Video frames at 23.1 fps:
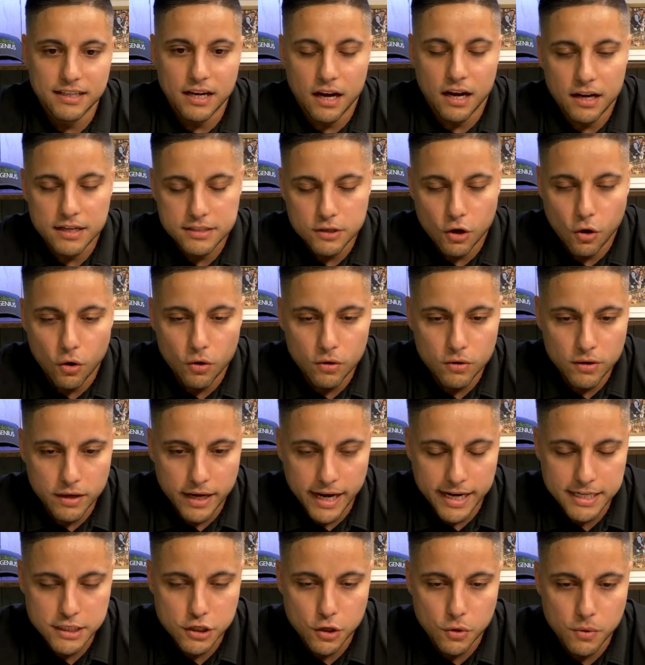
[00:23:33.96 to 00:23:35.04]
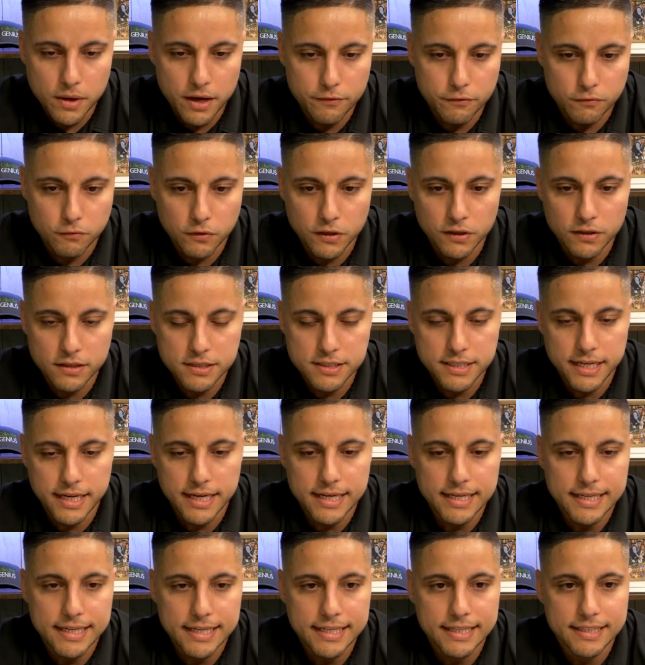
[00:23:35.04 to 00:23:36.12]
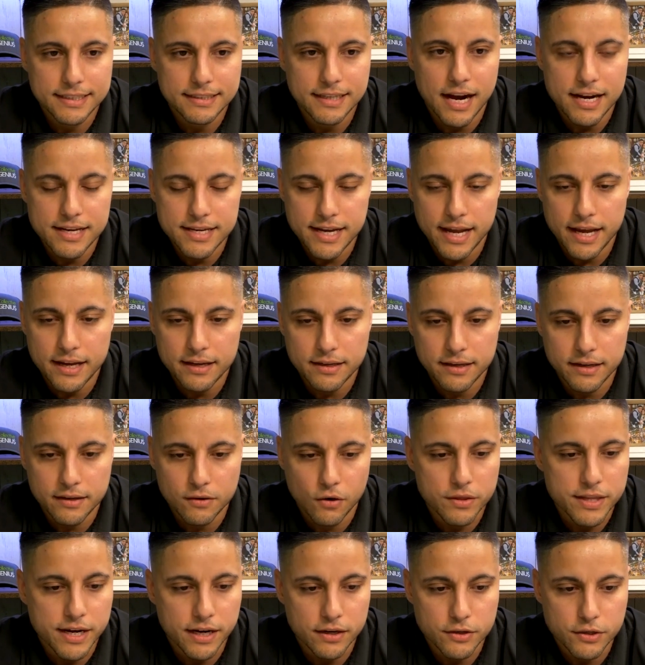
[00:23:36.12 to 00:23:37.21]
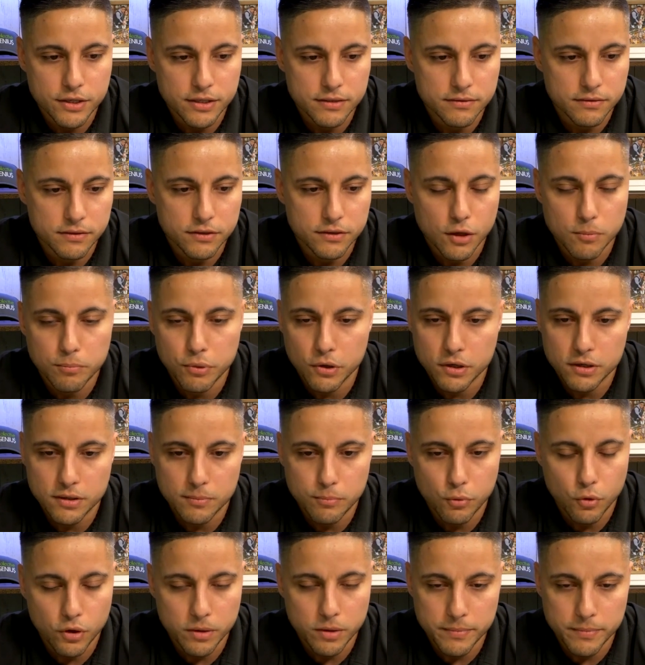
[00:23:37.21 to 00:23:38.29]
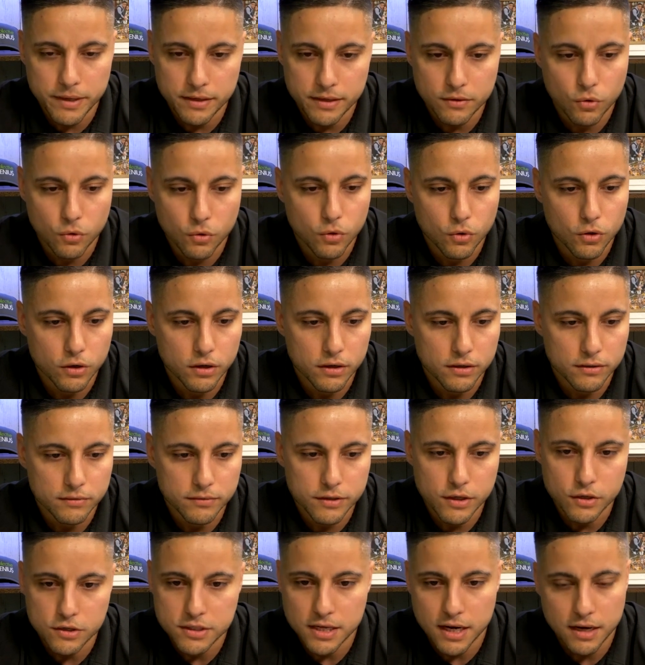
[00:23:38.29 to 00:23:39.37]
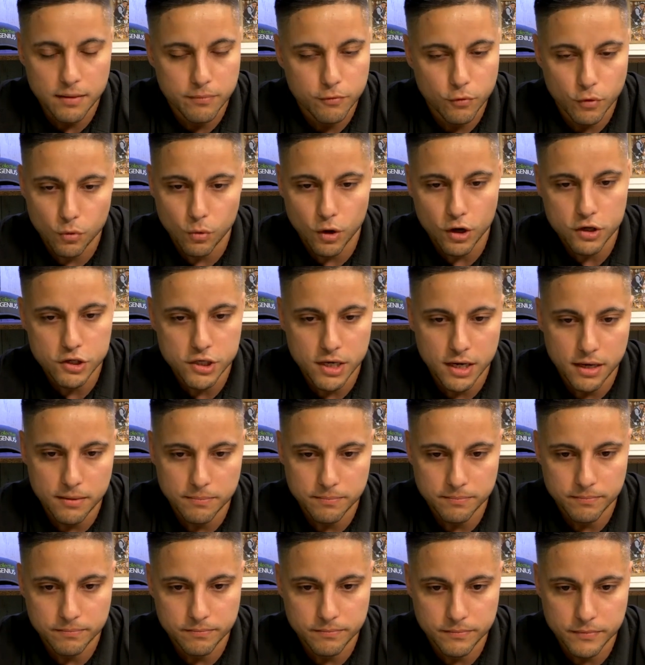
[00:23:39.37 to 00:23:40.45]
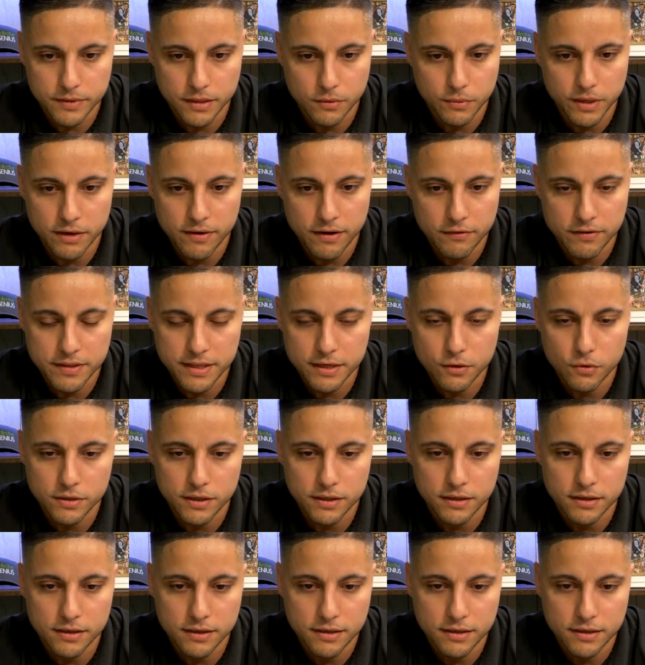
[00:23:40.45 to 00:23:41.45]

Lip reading: It's hofrealestate.net, and on there you can, you know, book an appointment or, you know, sign up for a workshop. You know, we have everything on there.